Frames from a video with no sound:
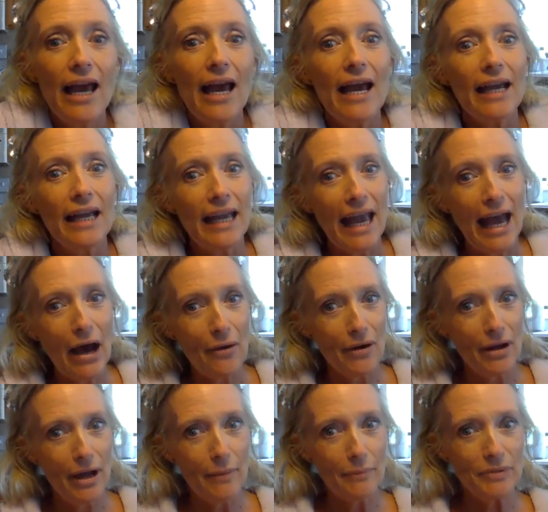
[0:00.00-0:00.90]
and
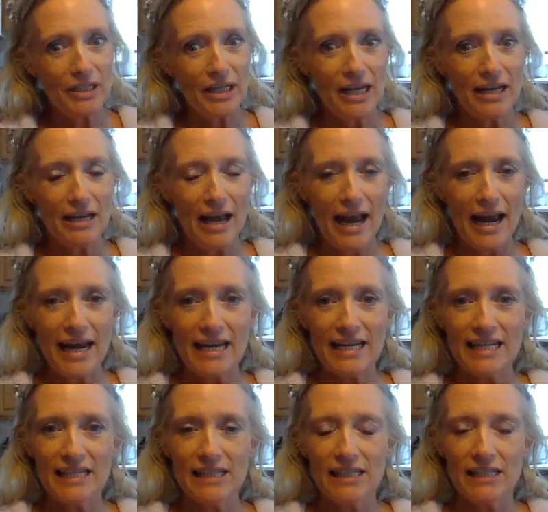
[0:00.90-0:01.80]
count up to
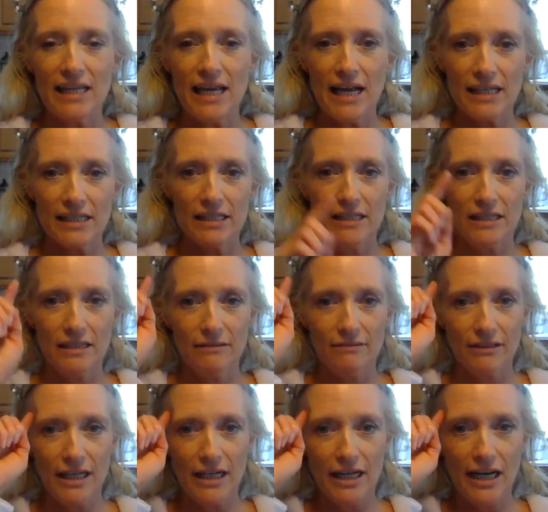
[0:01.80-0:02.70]
96.
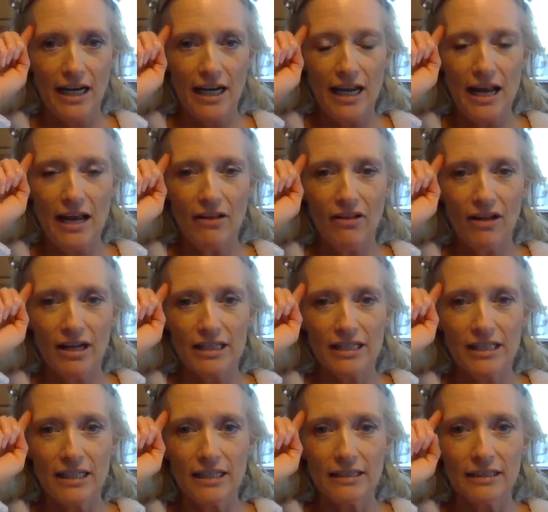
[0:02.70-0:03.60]
Got 88
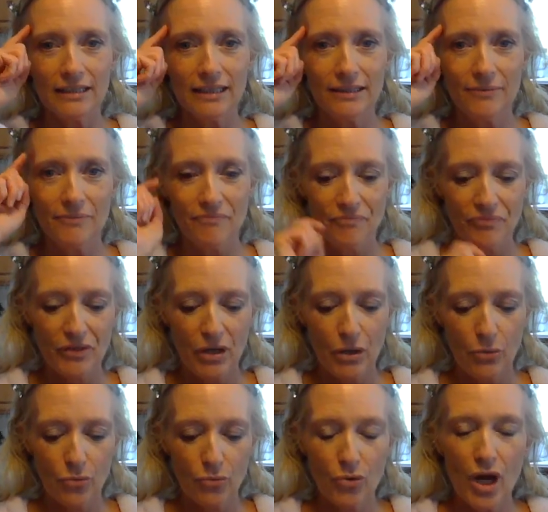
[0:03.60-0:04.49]
locked in?
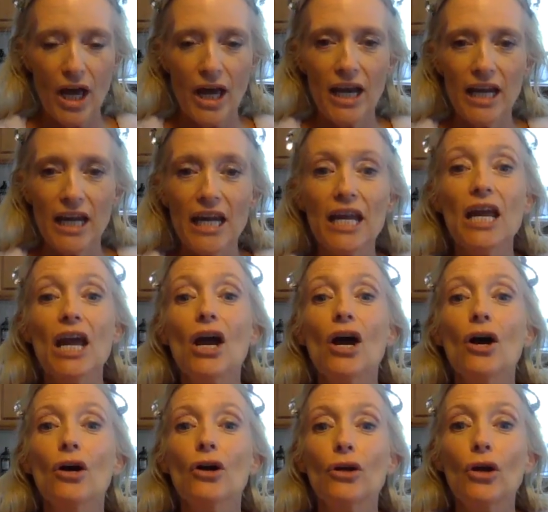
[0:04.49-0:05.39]
Ready,
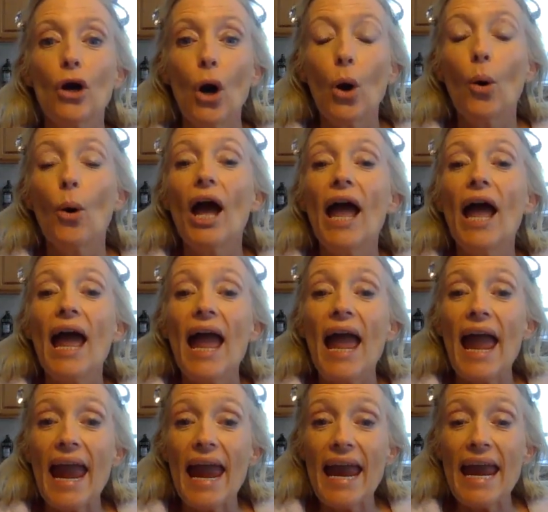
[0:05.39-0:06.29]
go.
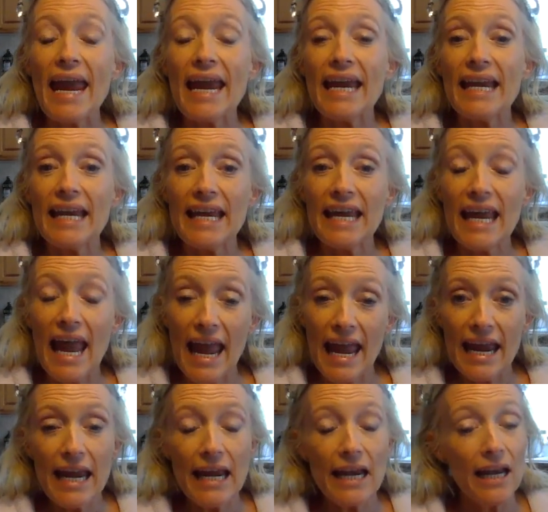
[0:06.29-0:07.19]

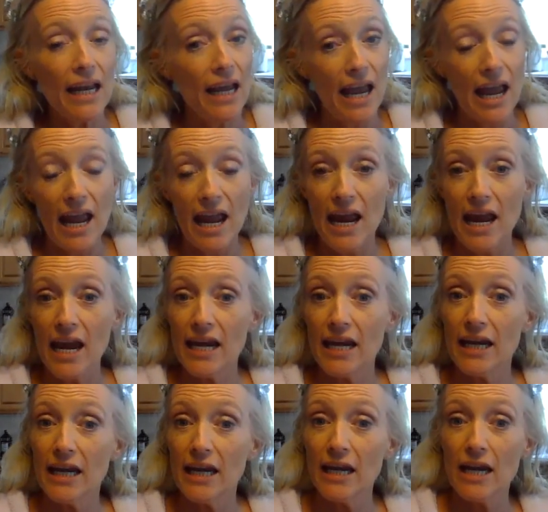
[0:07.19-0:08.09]
88,
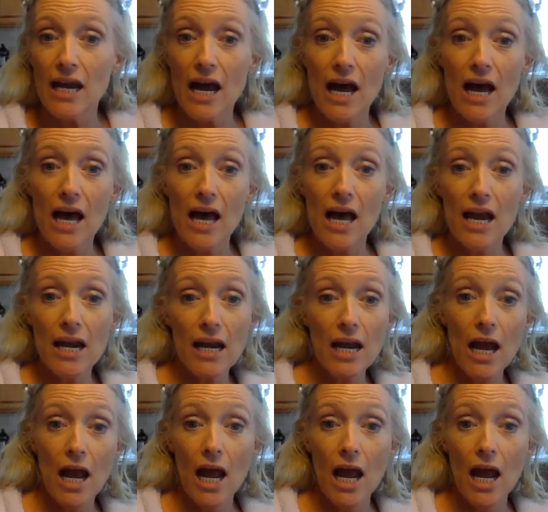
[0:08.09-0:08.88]
89,